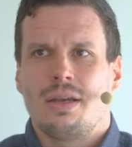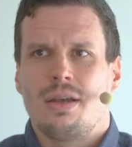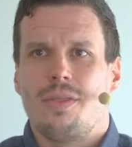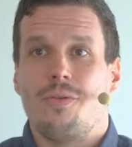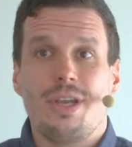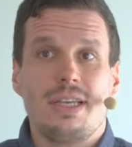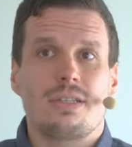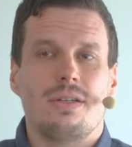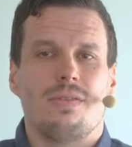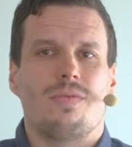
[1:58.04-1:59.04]
The
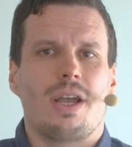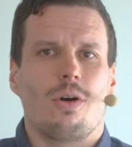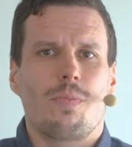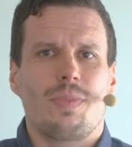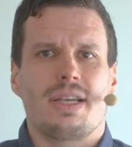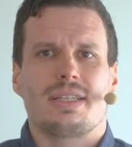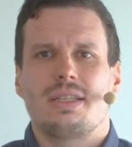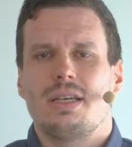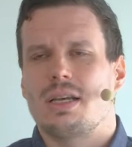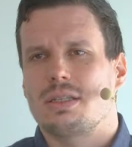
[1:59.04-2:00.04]
reason why
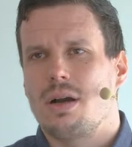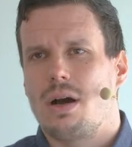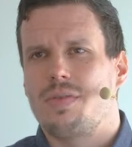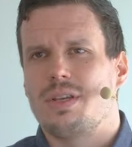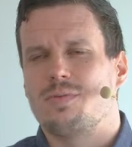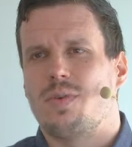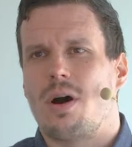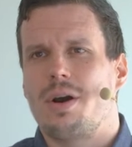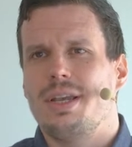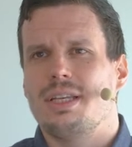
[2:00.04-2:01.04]
optics has gone this
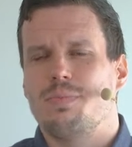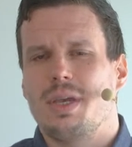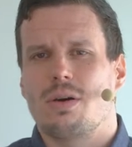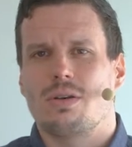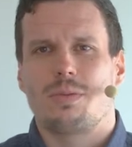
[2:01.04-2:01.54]
far is because the